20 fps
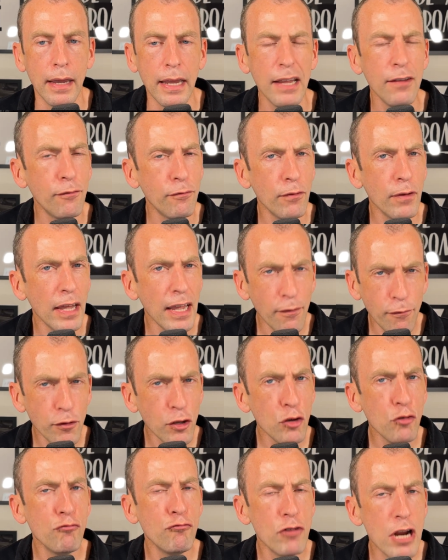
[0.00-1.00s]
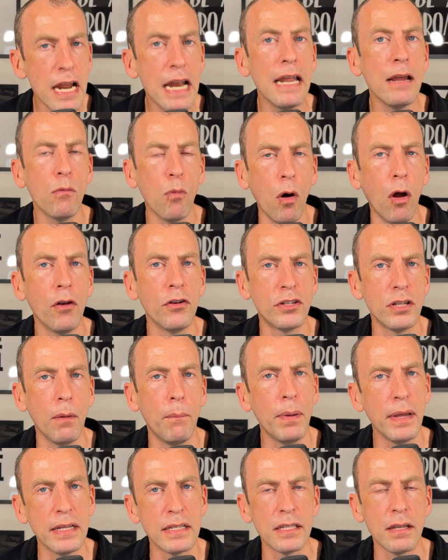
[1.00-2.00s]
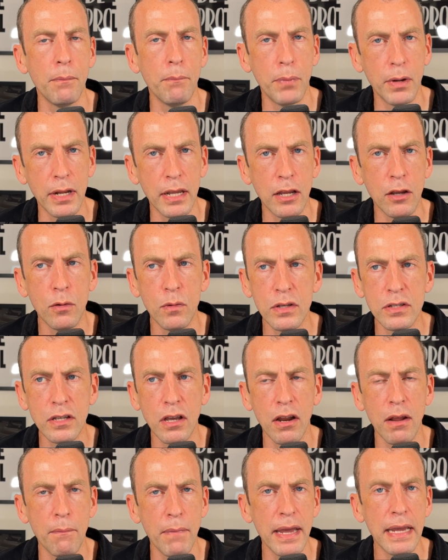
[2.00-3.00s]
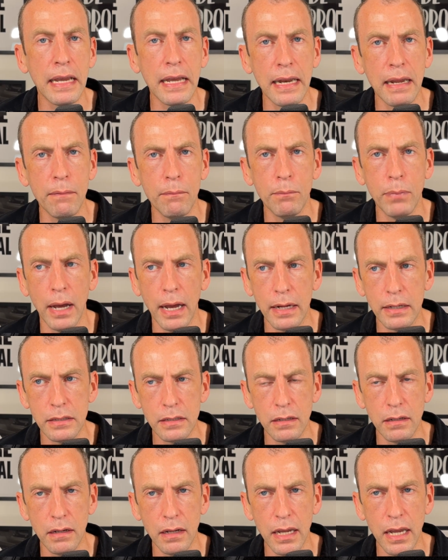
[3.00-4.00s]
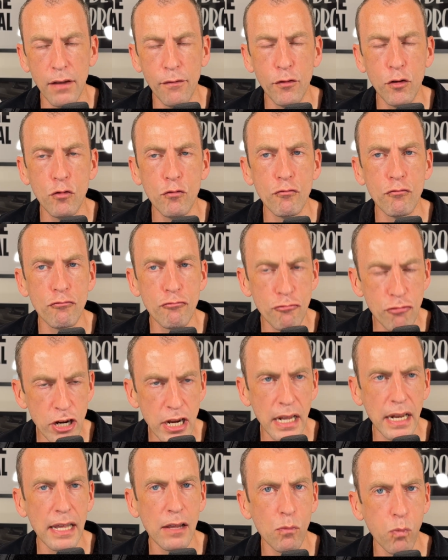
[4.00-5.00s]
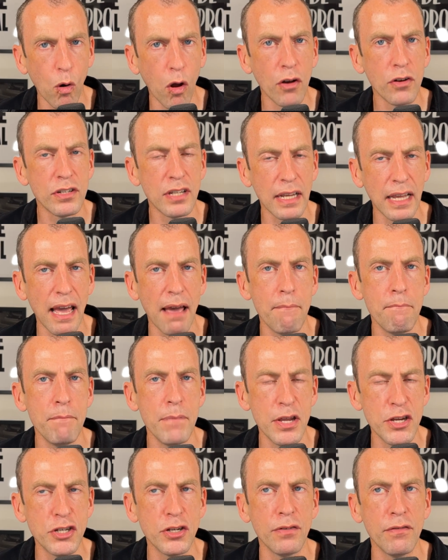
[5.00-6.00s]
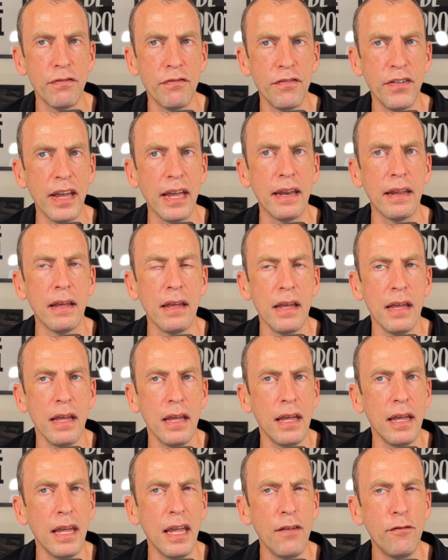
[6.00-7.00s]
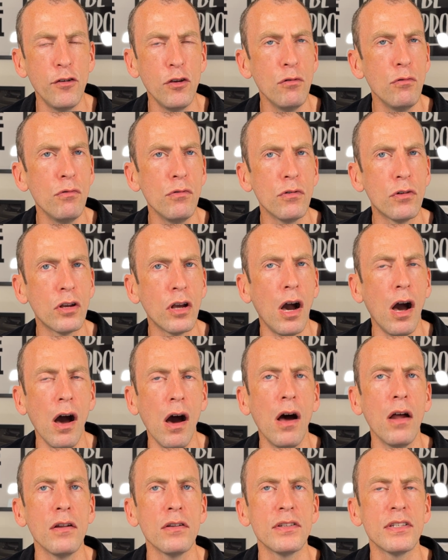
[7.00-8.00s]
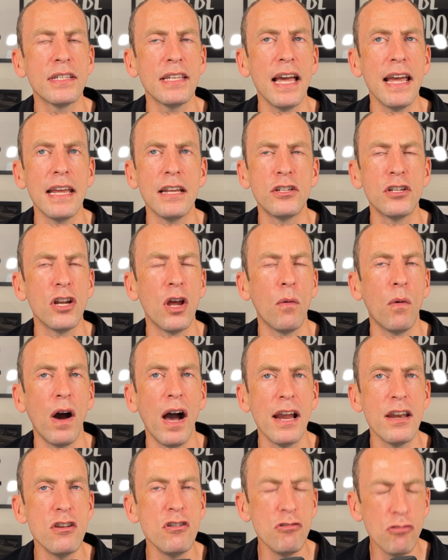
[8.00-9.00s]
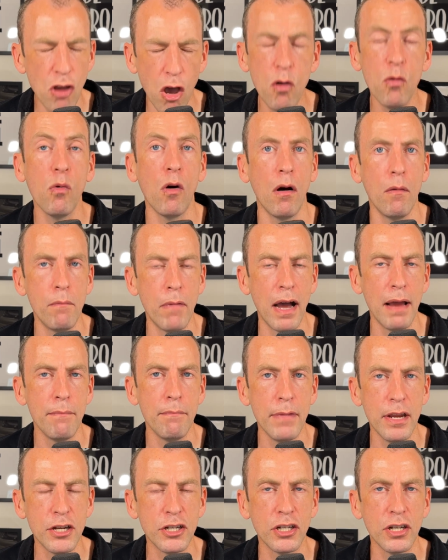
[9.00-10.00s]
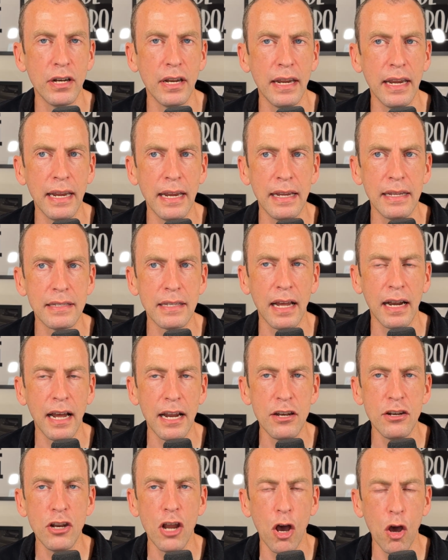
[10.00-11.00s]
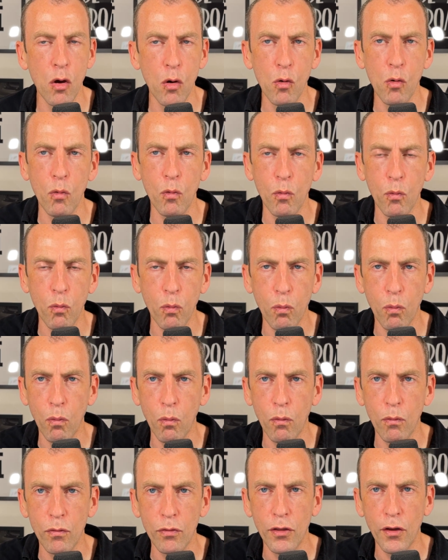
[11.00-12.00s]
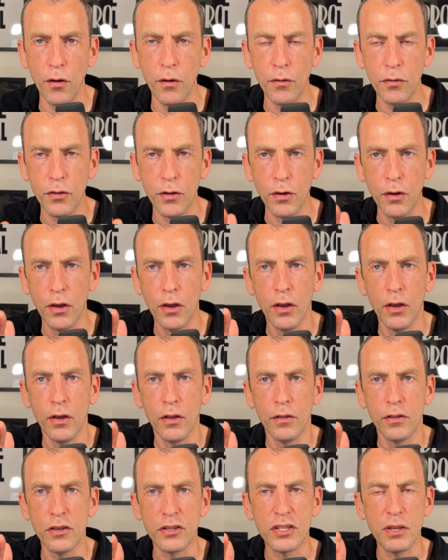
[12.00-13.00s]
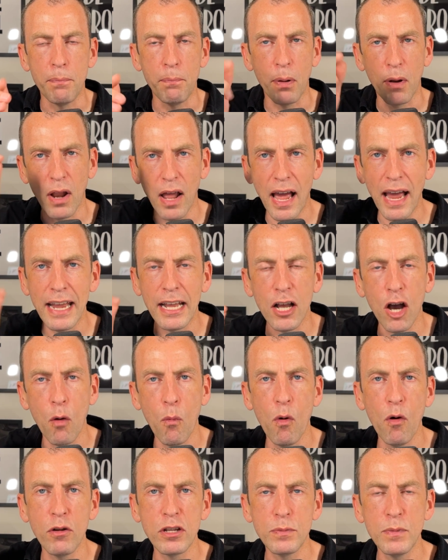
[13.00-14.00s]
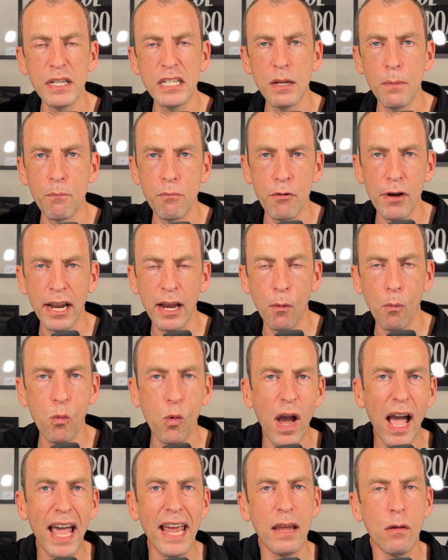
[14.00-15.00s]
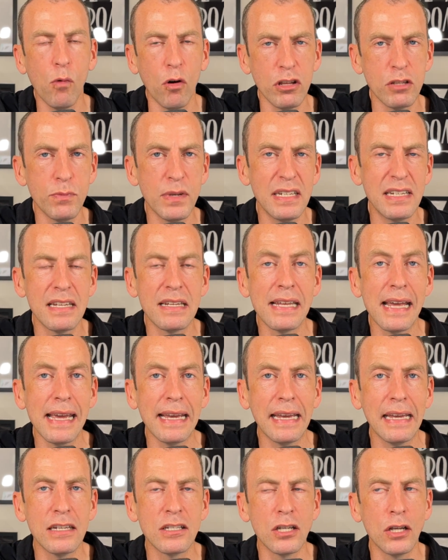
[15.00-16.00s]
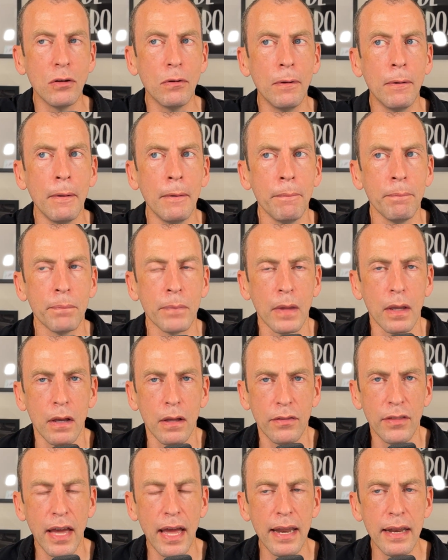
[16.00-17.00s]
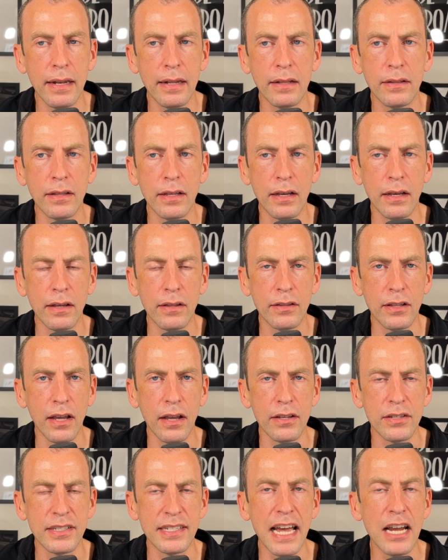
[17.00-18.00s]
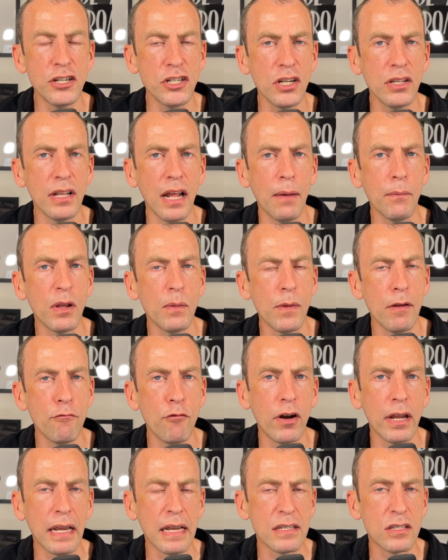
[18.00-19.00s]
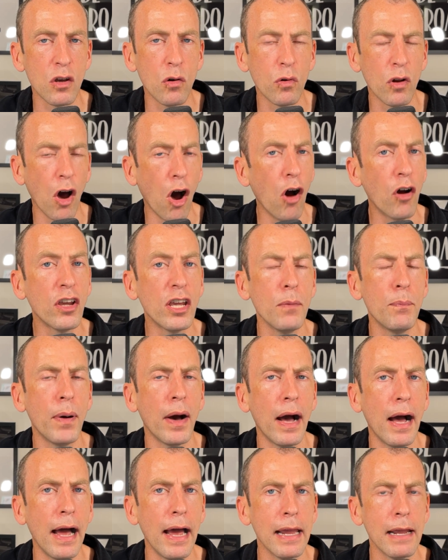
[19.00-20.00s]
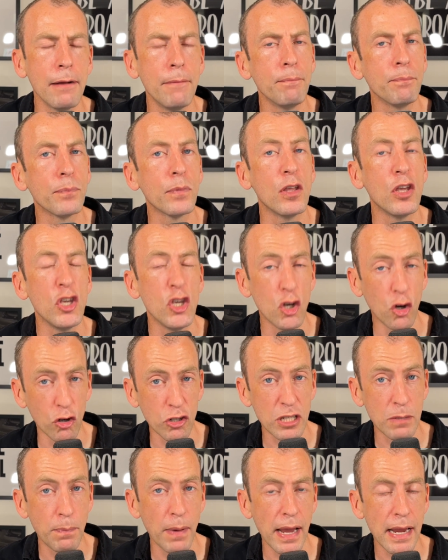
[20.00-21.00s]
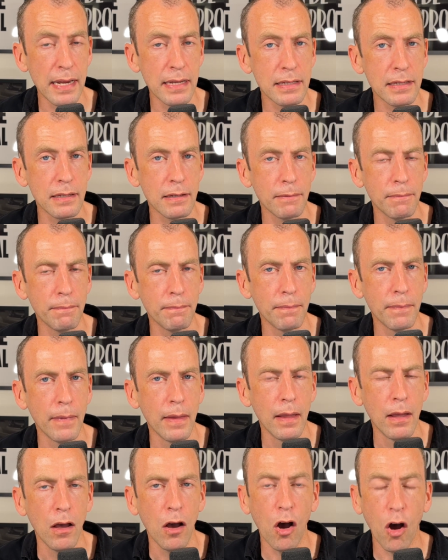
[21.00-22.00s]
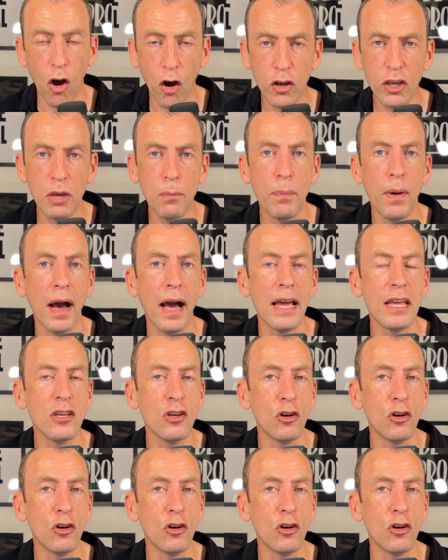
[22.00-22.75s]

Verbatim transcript: if if you really want to be somebody who is going to make an impact, if you really want to get mission fit, if you can't say, do you know what? I know what my mission is, and I know the the the supply God wants me to bring and where He wants me to take it to, then the the session that I'm going to be running is called Occupy Your Space. Occupy